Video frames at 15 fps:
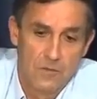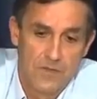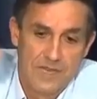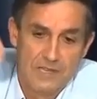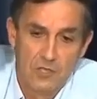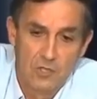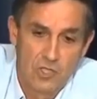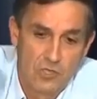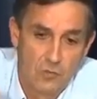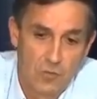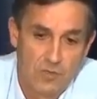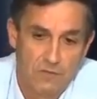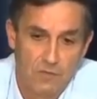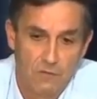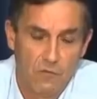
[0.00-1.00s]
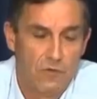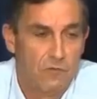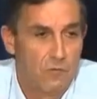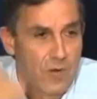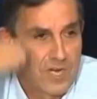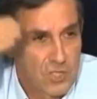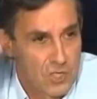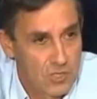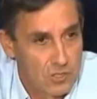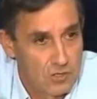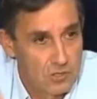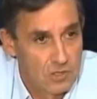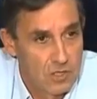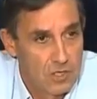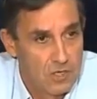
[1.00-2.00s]
energy with
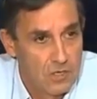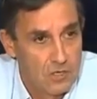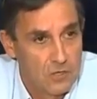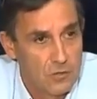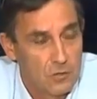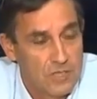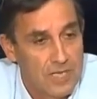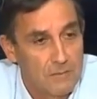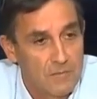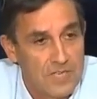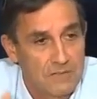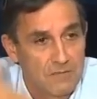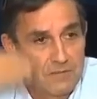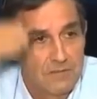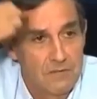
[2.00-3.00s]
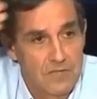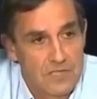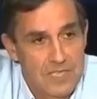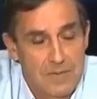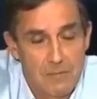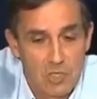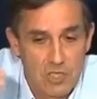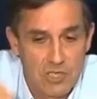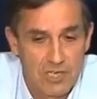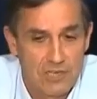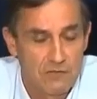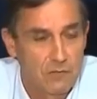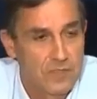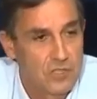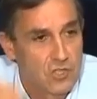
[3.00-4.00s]
Russia, an attempt at establishing
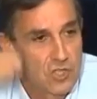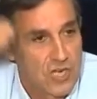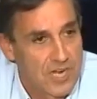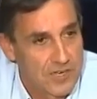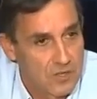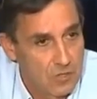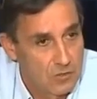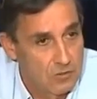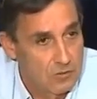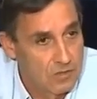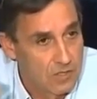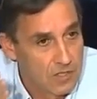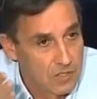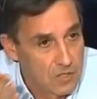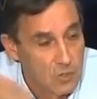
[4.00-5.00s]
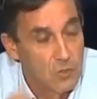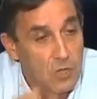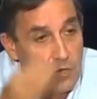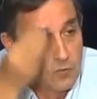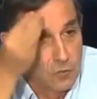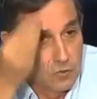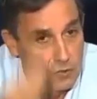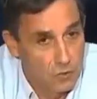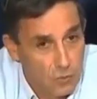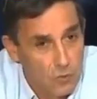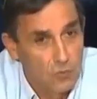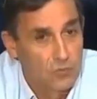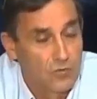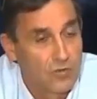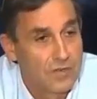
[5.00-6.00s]
links with China. So the
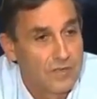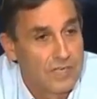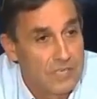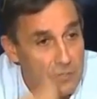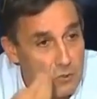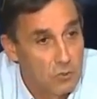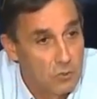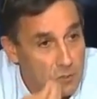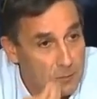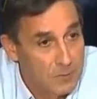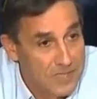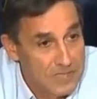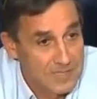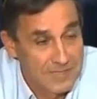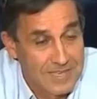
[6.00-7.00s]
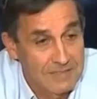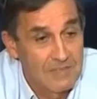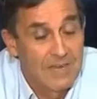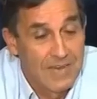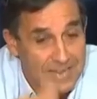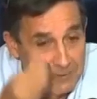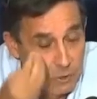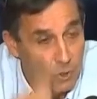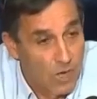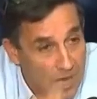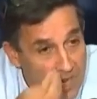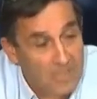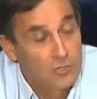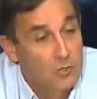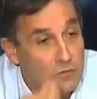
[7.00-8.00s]
truth in Europe is that at the
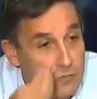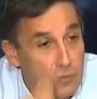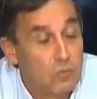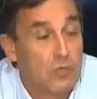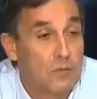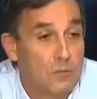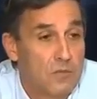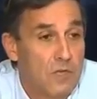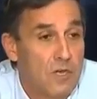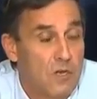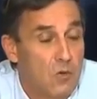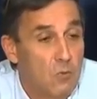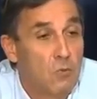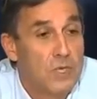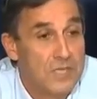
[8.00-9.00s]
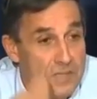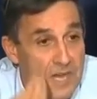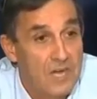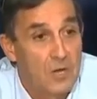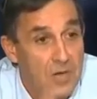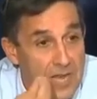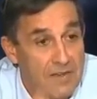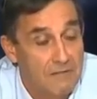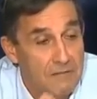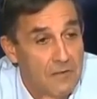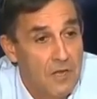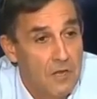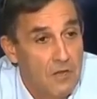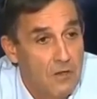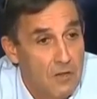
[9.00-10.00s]
heart of Europe, we now have
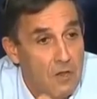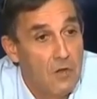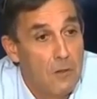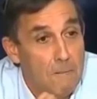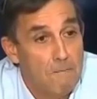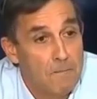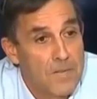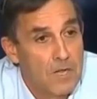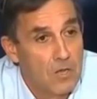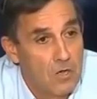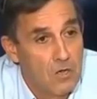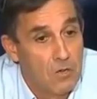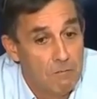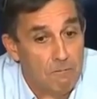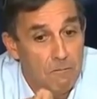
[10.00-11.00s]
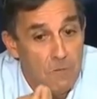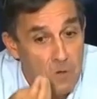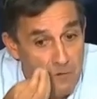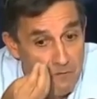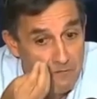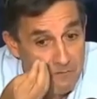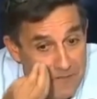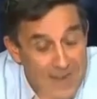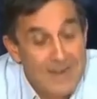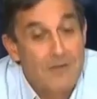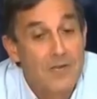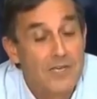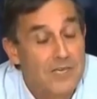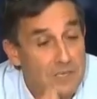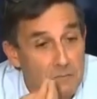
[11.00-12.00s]
a
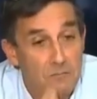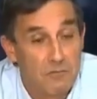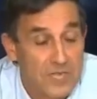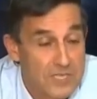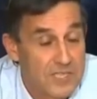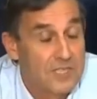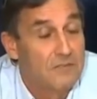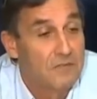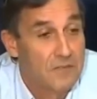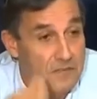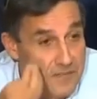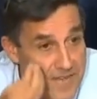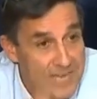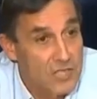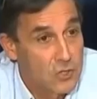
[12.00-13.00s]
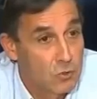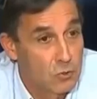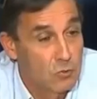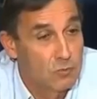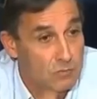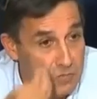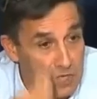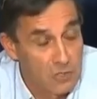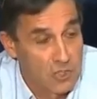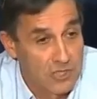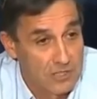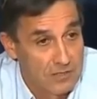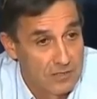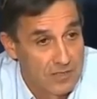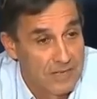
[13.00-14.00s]
very impressive national
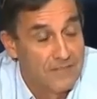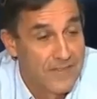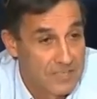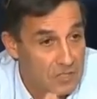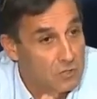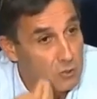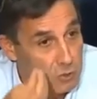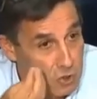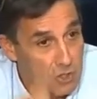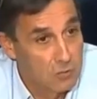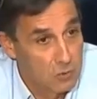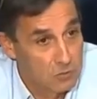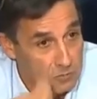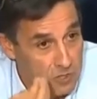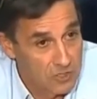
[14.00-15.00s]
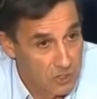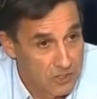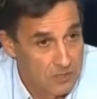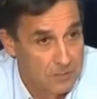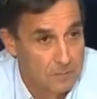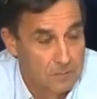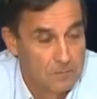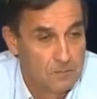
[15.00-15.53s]
project, and that's the German project.